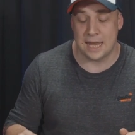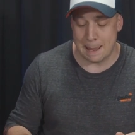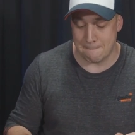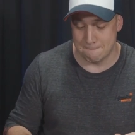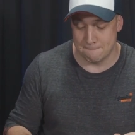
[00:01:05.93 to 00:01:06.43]

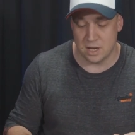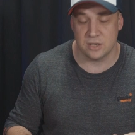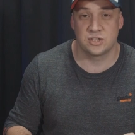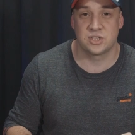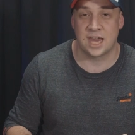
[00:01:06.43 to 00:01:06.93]
get
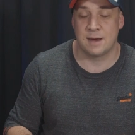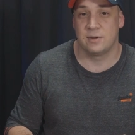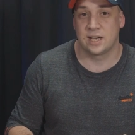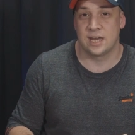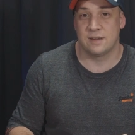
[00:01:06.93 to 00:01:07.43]
much
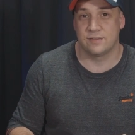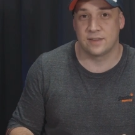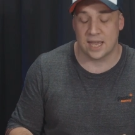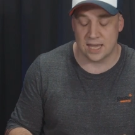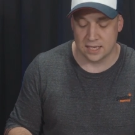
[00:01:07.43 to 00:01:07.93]
camera gear for
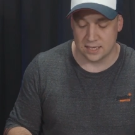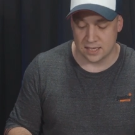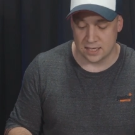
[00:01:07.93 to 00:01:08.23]
that.